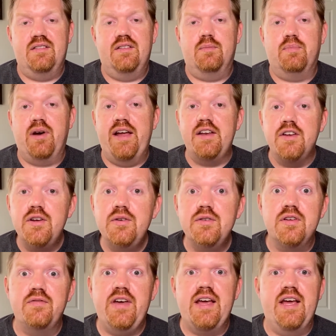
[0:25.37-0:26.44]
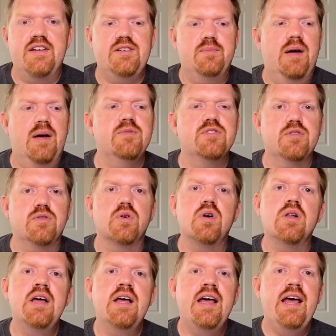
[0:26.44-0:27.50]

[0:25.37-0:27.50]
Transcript: They're brand new to Vacation Bible School